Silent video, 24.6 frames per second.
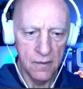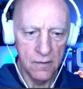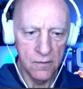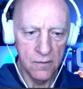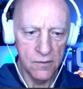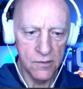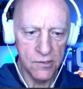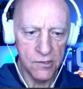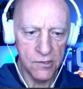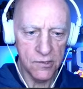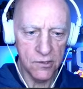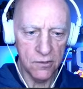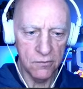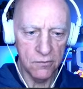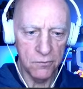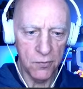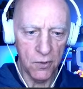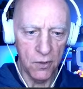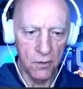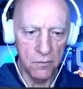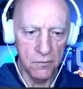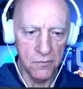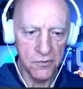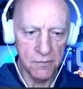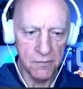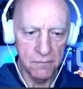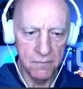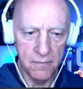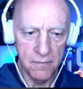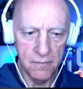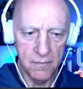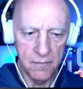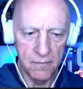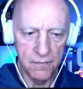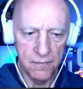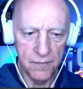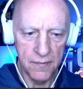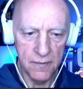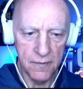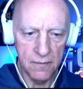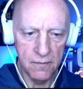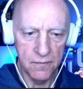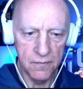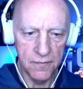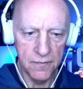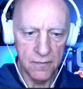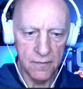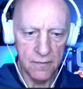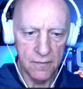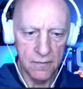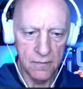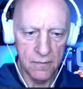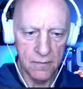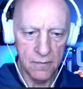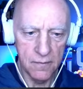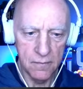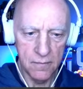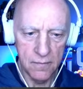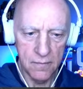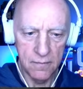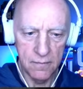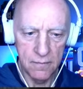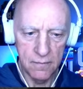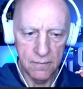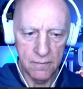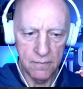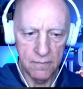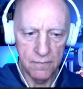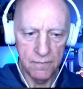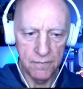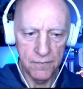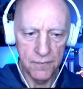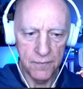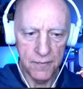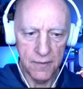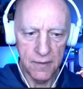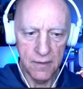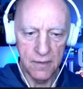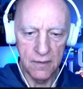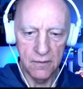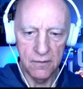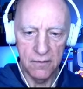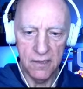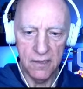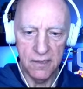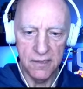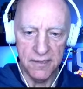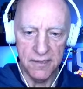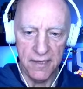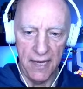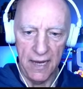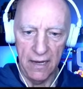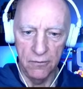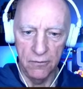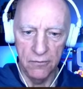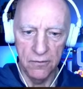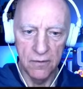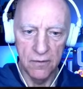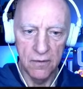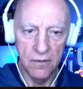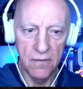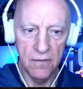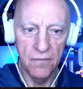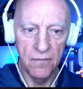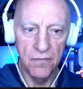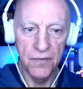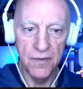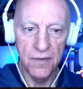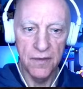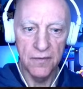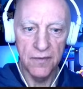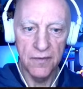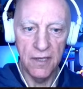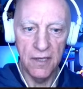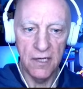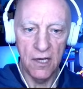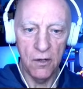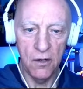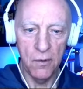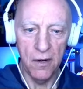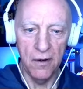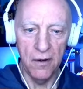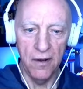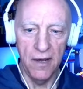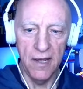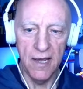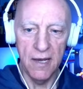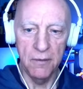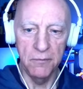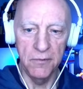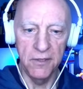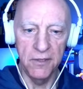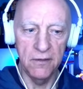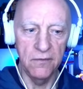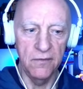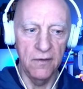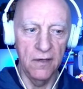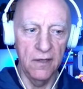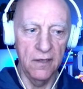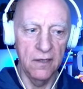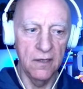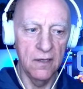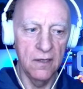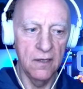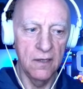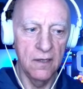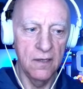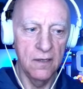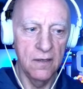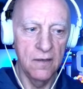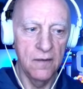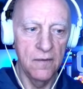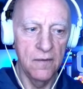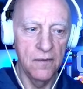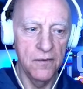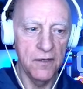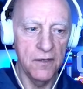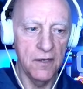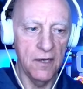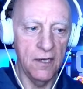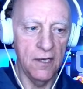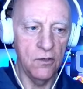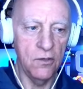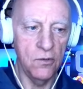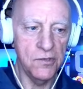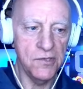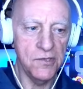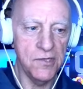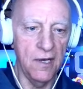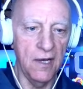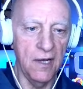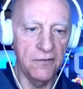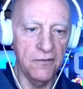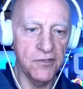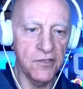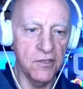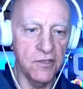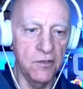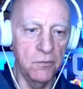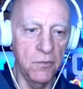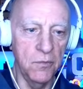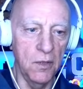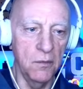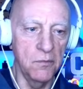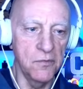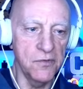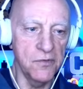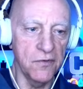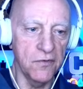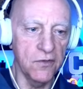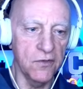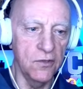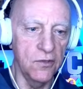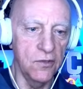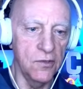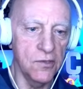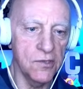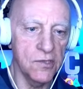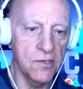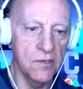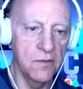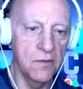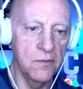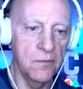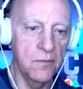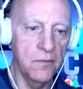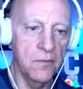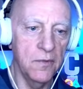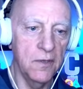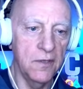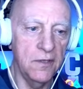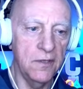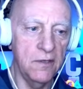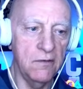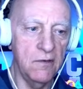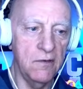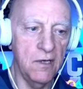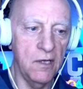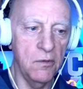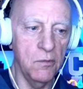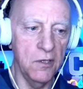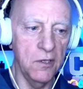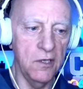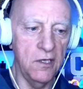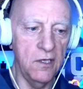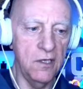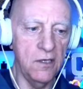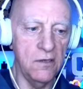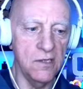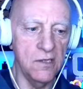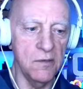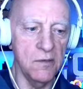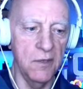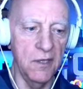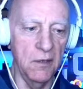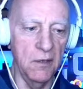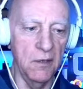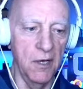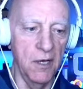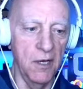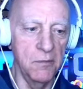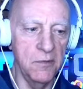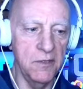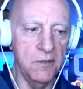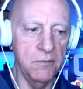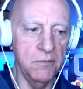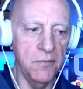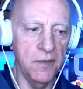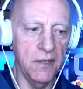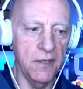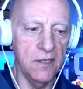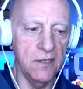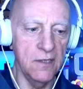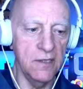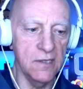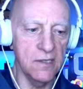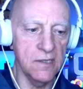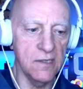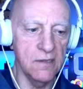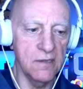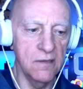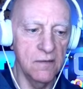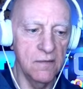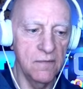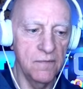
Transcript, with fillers: Stun bombs. Oh, he's down. They know where I am, don't they? I also have stun bombs, of course. I don't really want to use them at the moment because